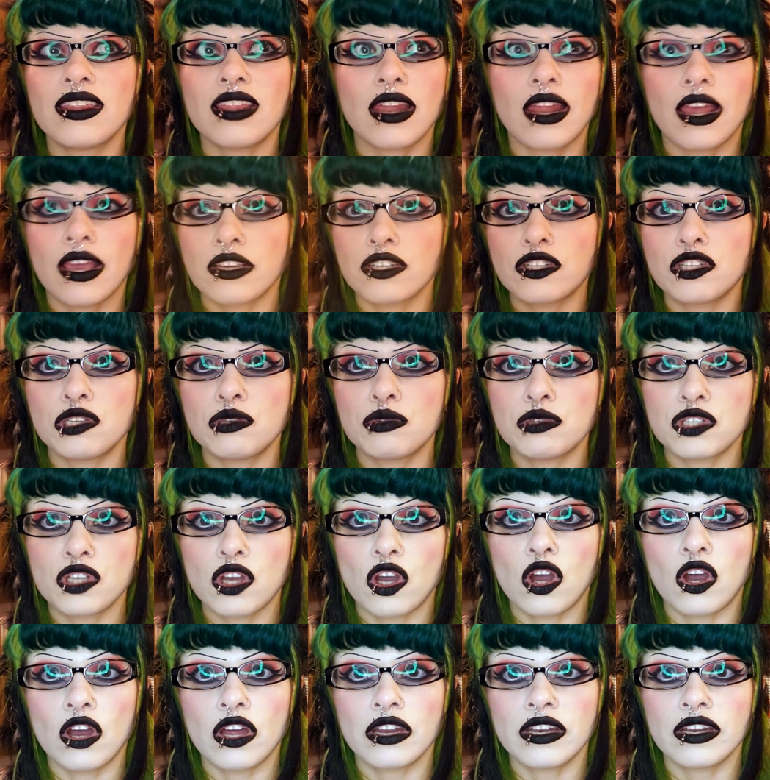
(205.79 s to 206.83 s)
that actually was
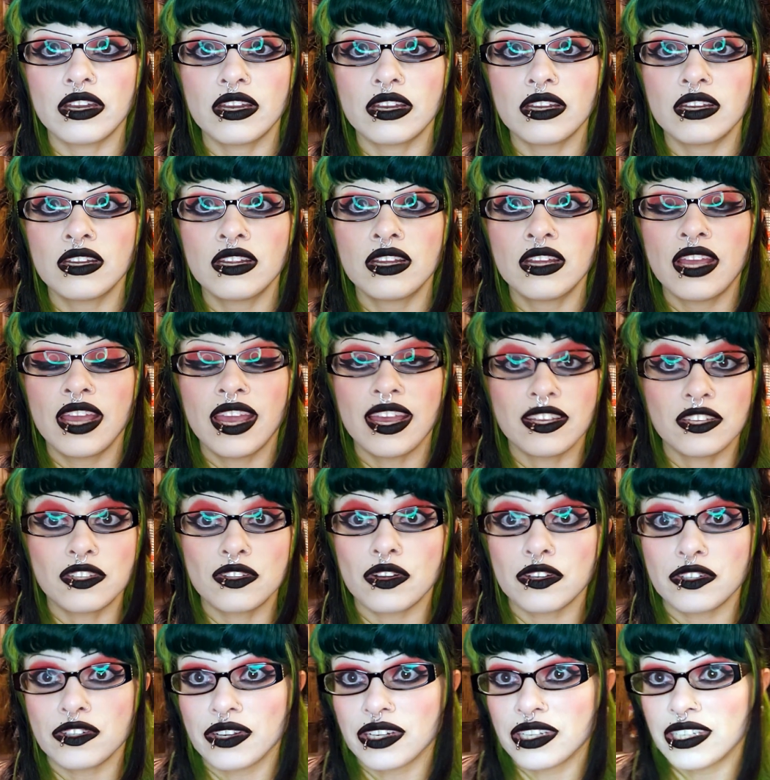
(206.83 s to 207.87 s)
on a
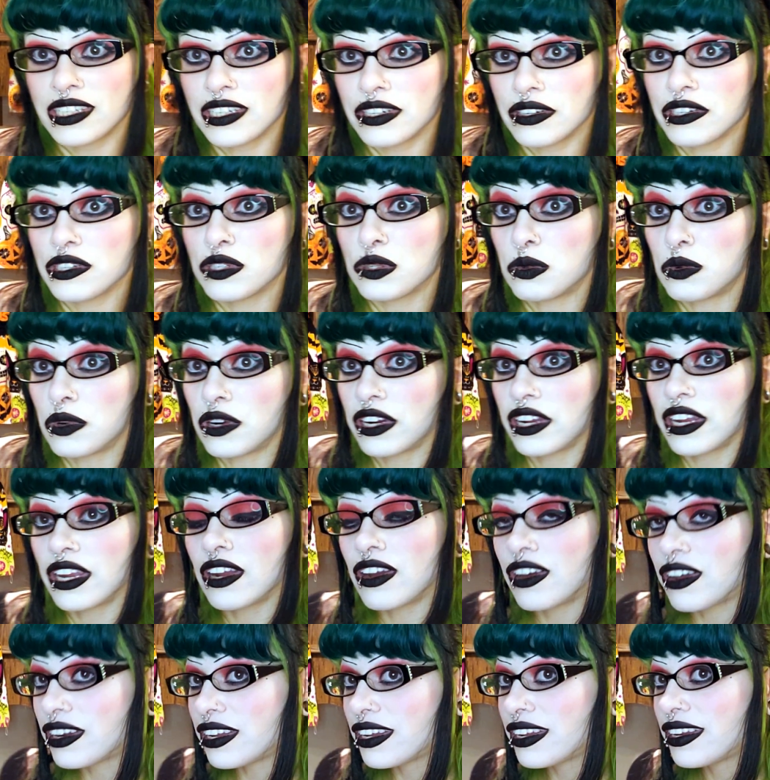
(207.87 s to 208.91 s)
Star Trek series working
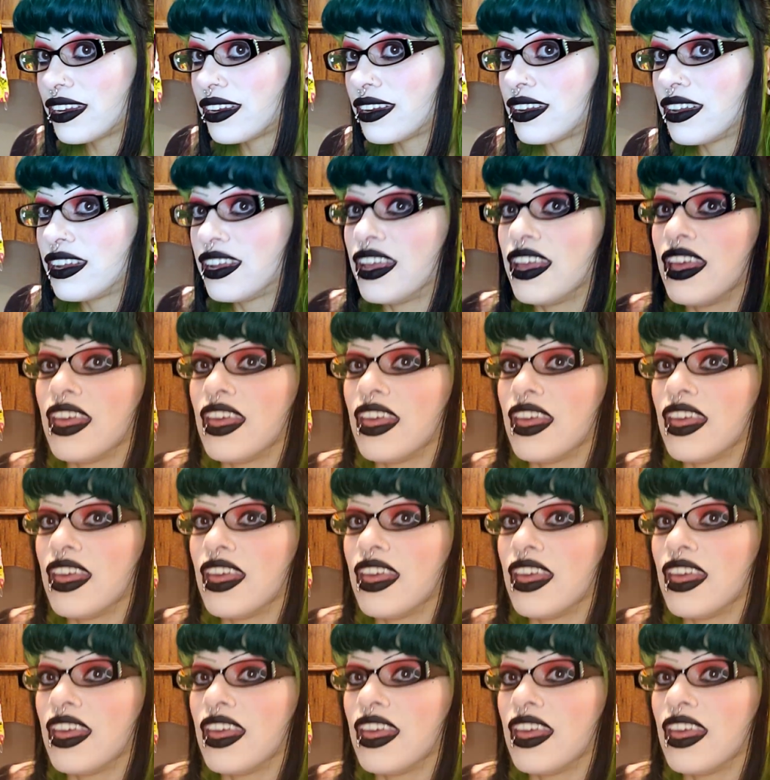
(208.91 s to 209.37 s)
on it.